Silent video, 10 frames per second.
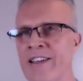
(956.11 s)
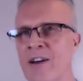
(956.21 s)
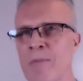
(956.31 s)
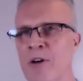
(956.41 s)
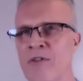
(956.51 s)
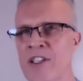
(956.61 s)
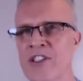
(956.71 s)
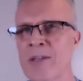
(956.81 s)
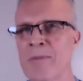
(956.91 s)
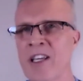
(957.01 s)
you know, perfect
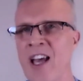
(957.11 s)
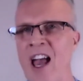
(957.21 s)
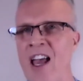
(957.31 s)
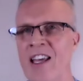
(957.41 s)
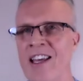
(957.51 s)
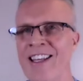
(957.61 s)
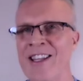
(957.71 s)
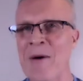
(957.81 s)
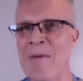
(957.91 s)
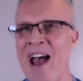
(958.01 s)
GPA in
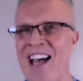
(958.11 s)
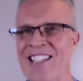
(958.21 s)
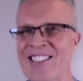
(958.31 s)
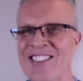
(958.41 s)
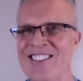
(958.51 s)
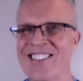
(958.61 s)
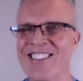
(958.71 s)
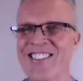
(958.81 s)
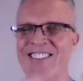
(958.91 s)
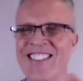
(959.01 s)
the master's
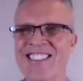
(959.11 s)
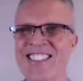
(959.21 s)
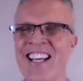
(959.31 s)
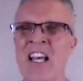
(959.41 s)
degrees